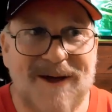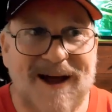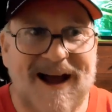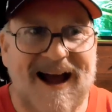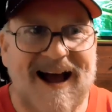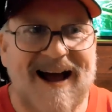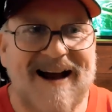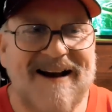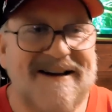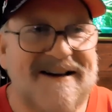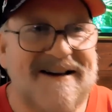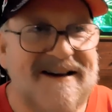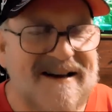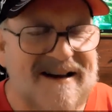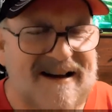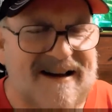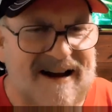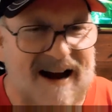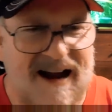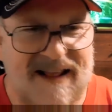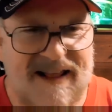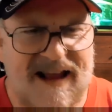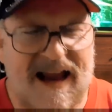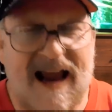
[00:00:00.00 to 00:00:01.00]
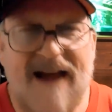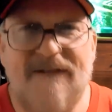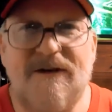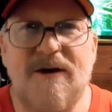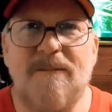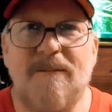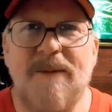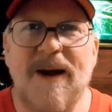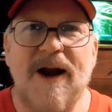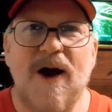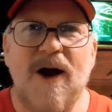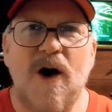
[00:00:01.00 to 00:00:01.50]
that, and they have
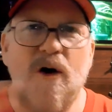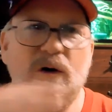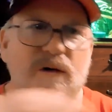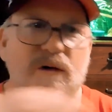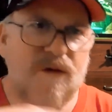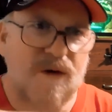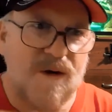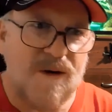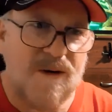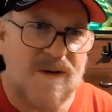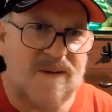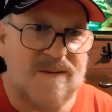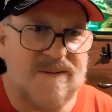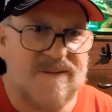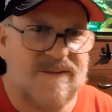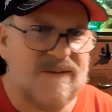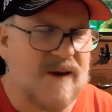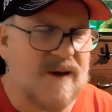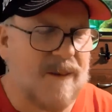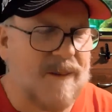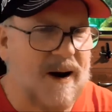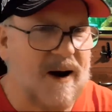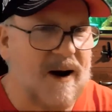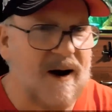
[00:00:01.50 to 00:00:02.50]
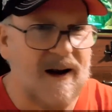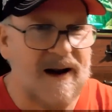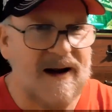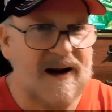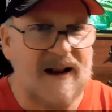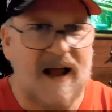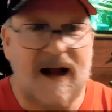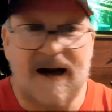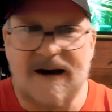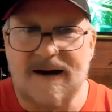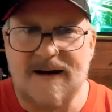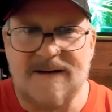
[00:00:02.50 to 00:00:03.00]
you bent over, apparently
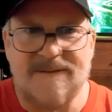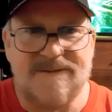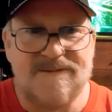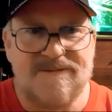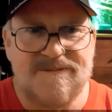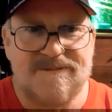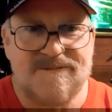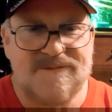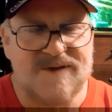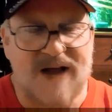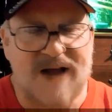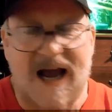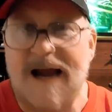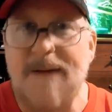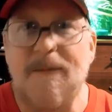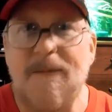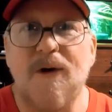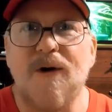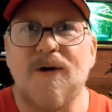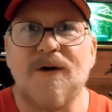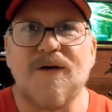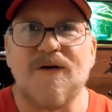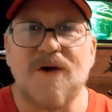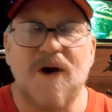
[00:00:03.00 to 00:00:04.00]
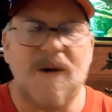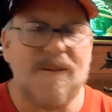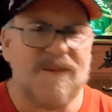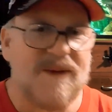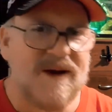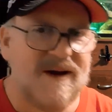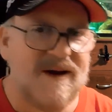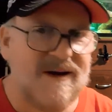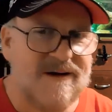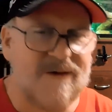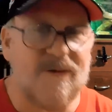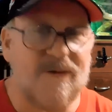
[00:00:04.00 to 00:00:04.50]
like a table or
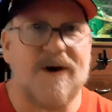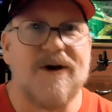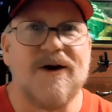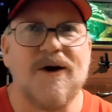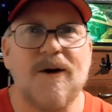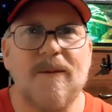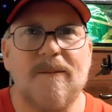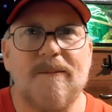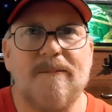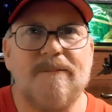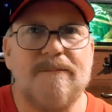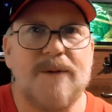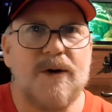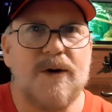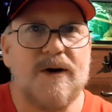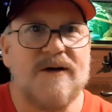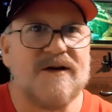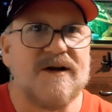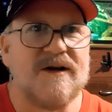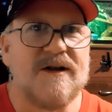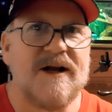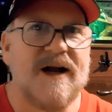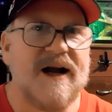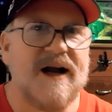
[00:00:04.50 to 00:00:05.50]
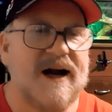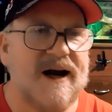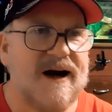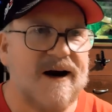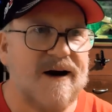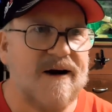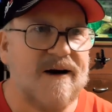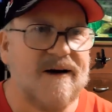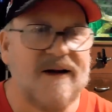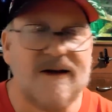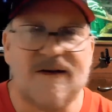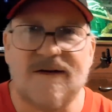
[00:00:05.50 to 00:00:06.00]
something, to where your booty's in the
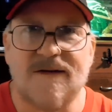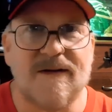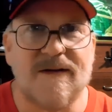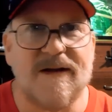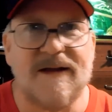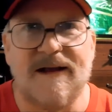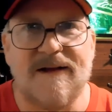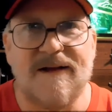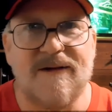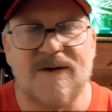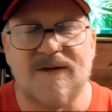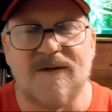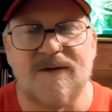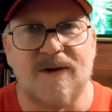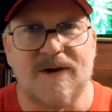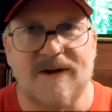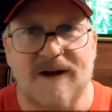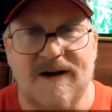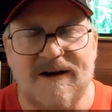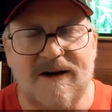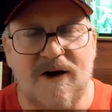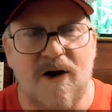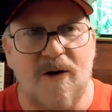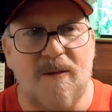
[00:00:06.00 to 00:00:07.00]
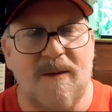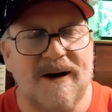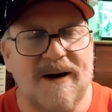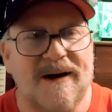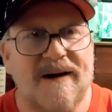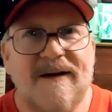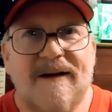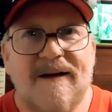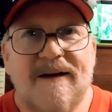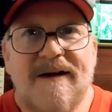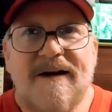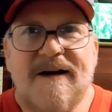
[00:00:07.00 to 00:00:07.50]
air. This is what they told me,
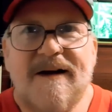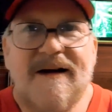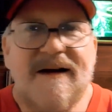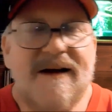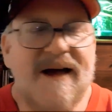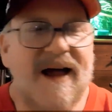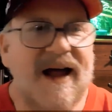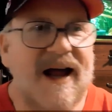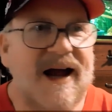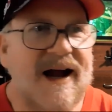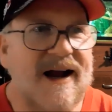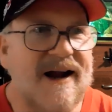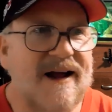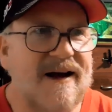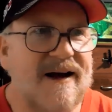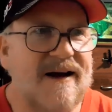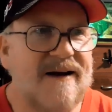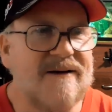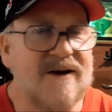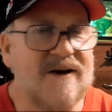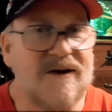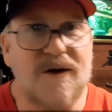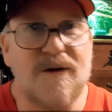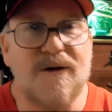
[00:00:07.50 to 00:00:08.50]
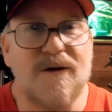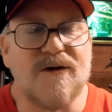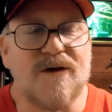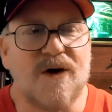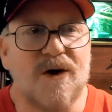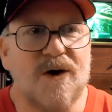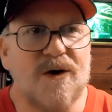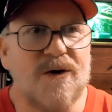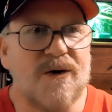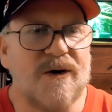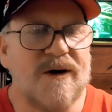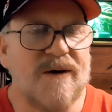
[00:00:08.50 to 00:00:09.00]
and to do the
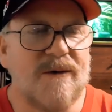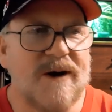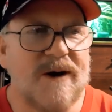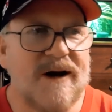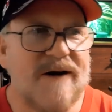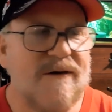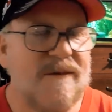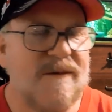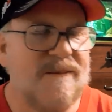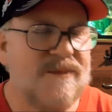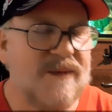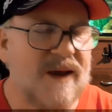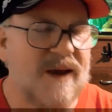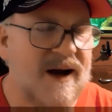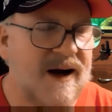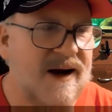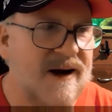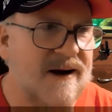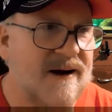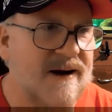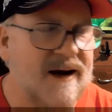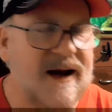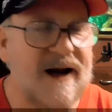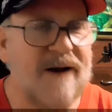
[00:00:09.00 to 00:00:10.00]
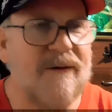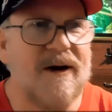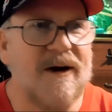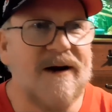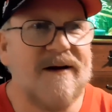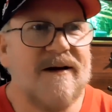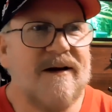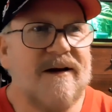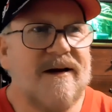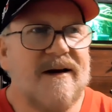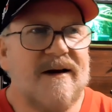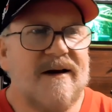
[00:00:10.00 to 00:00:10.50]
surgery or whatever. And anyway,
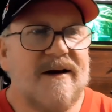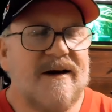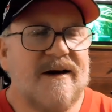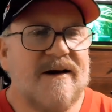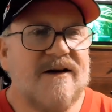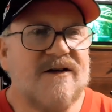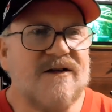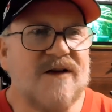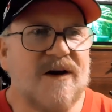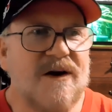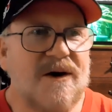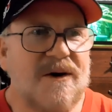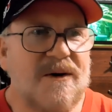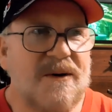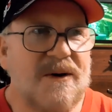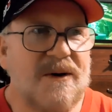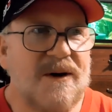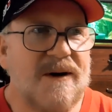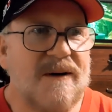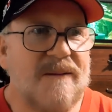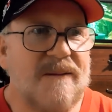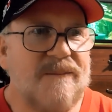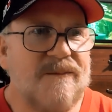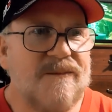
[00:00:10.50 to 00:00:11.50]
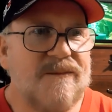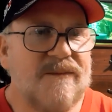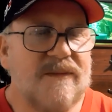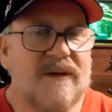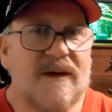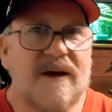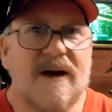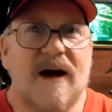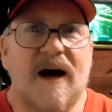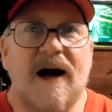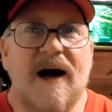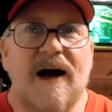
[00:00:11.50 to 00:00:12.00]
so
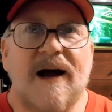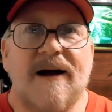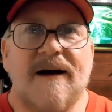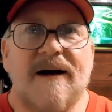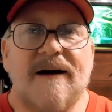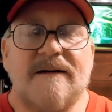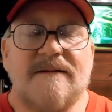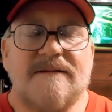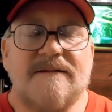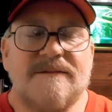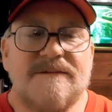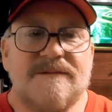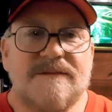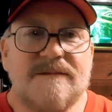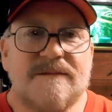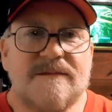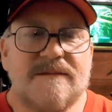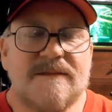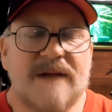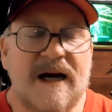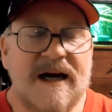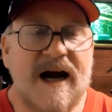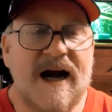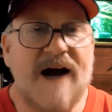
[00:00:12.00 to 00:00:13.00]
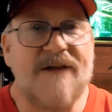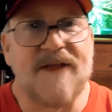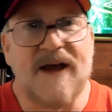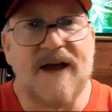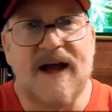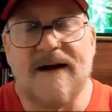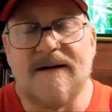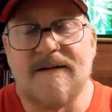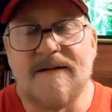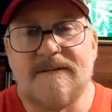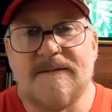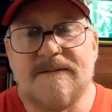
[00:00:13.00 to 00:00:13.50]
I got
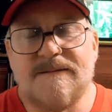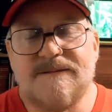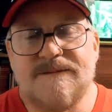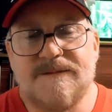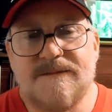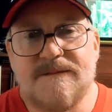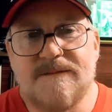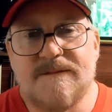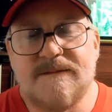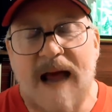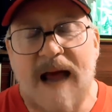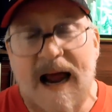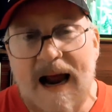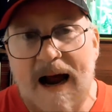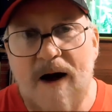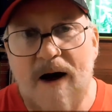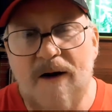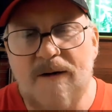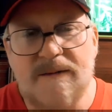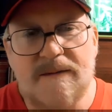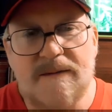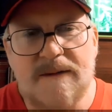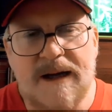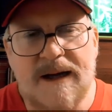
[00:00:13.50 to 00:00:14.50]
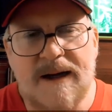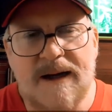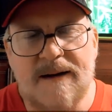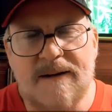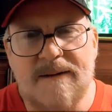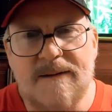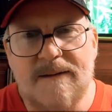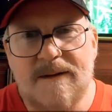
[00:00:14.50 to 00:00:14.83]
that out, and